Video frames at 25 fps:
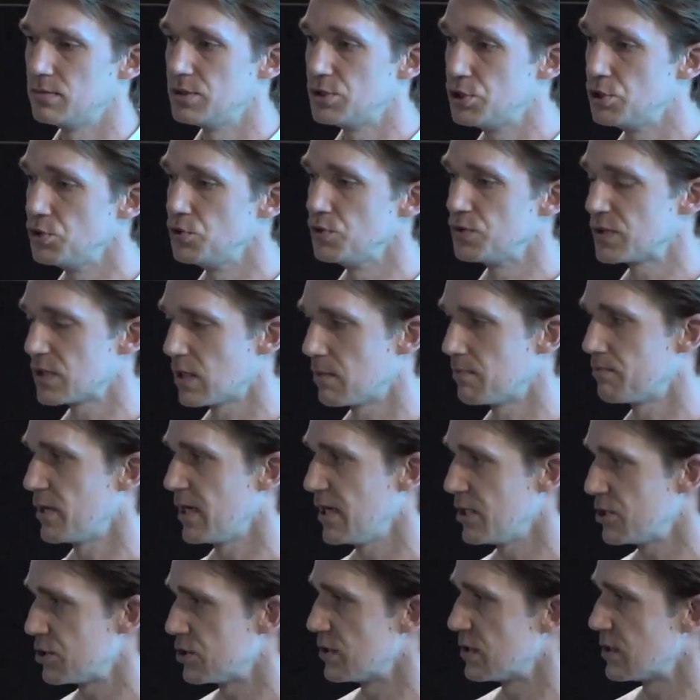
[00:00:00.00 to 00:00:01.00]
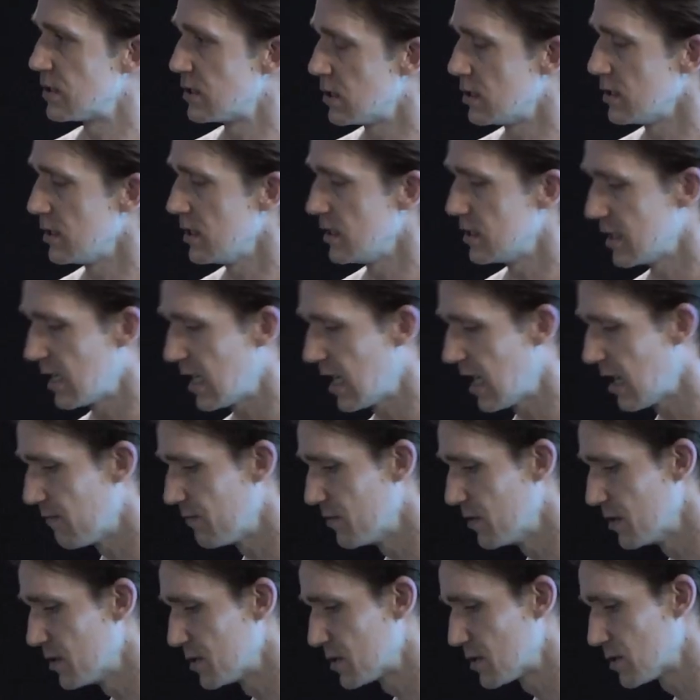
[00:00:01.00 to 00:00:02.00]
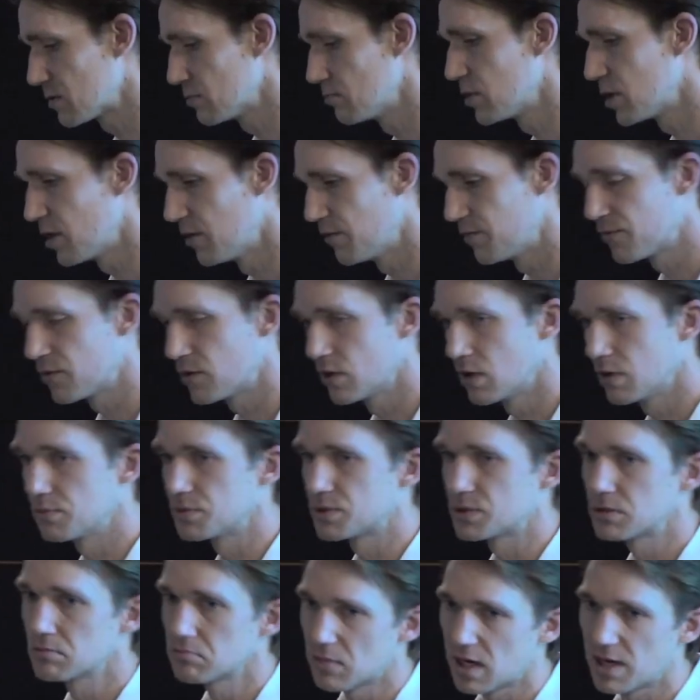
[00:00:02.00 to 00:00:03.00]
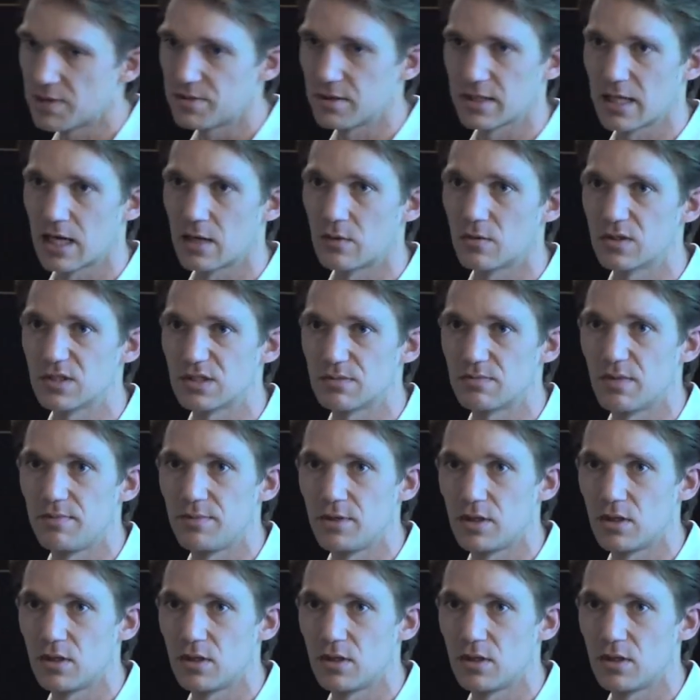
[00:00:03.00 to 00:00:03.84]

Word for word: do some patients still need to have this confirmed? I think that one's maybe